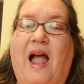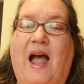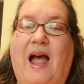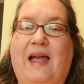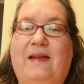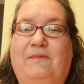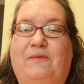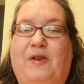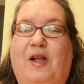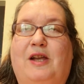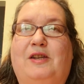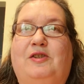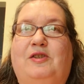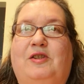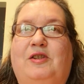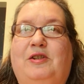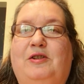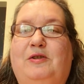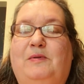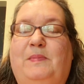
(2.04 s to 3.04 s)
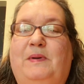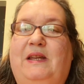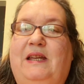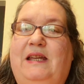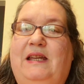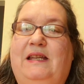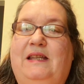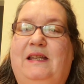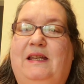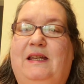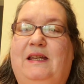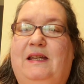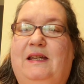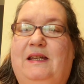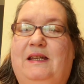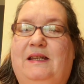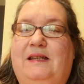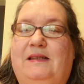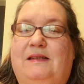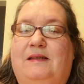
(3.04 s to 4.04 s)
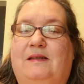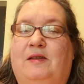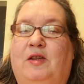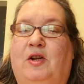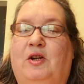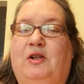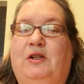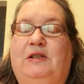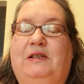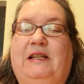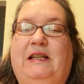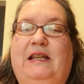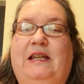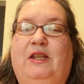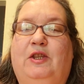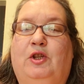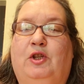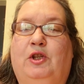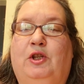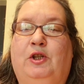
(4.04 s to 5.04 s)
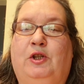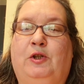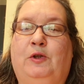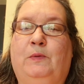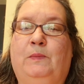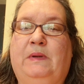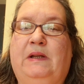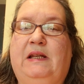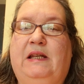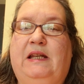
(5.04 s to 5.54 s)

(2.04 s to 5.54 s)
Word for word: Hi Flosstube, it is Laura Lee in the Lou.